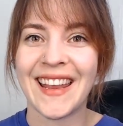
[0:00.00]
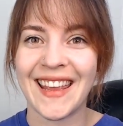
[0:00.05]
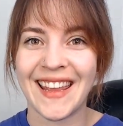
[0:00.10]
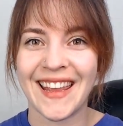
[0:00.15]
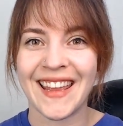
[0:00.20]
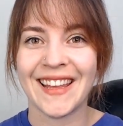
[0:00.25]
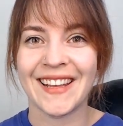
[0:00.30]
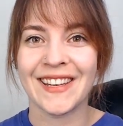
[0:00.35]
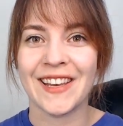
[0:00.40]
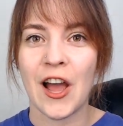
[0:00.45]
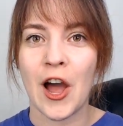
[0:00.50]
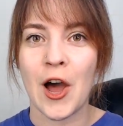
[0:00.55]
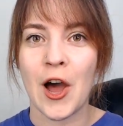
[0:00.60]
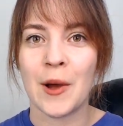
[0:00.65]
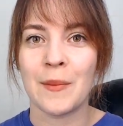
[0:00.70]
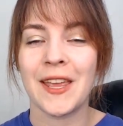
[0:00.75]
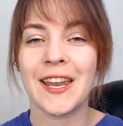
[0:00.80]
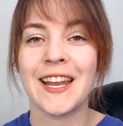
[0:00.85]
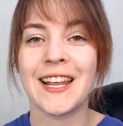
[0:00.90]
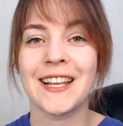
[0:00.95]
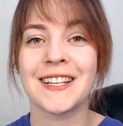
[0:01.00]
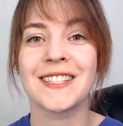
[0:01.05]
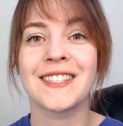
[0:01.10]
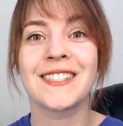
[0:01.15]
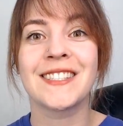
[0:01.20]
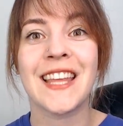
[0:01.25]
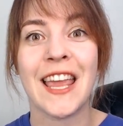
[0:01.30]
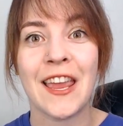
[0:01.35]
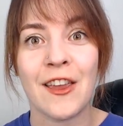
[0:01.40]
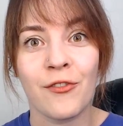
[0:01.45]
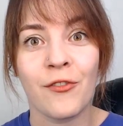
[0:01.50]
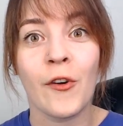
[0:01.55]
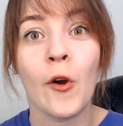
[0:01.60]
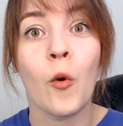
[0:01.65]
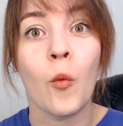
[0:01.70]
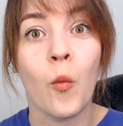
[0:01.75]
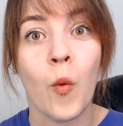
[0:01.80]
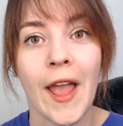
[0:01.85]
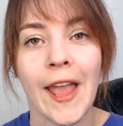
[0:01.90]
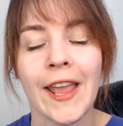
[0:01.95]
in a safe
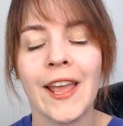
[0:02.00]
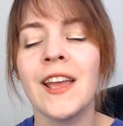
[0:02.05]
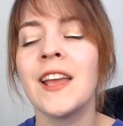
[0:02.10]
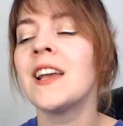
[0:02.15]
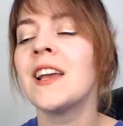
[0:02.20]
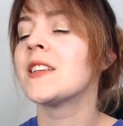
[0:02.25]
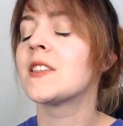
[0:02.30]
way.